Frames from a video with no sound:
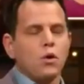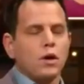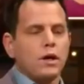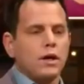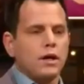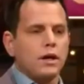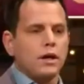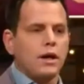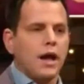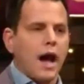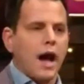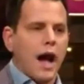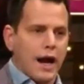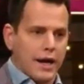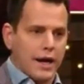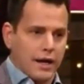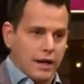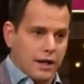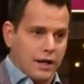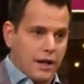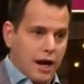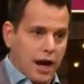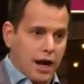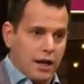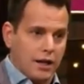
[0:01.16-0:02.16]
you wouldn't not
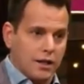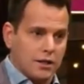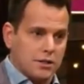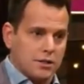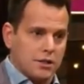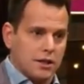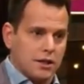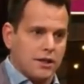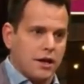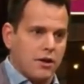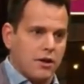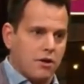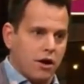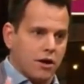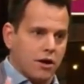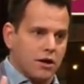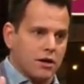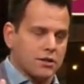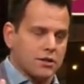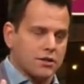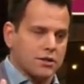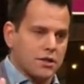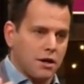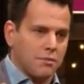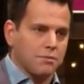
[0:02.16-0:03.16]
acknowledge that there
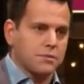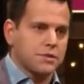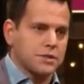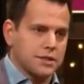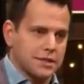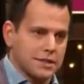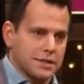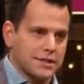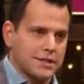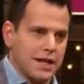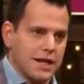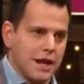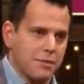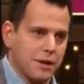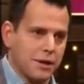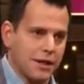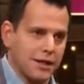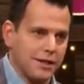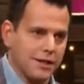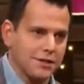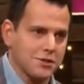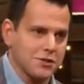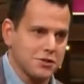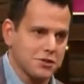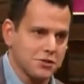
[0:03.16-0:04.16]
are some
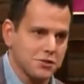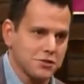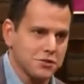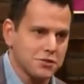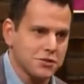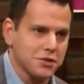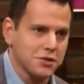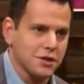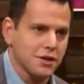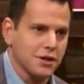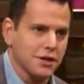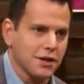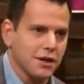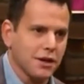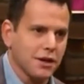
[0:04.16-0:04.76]
systemic issues.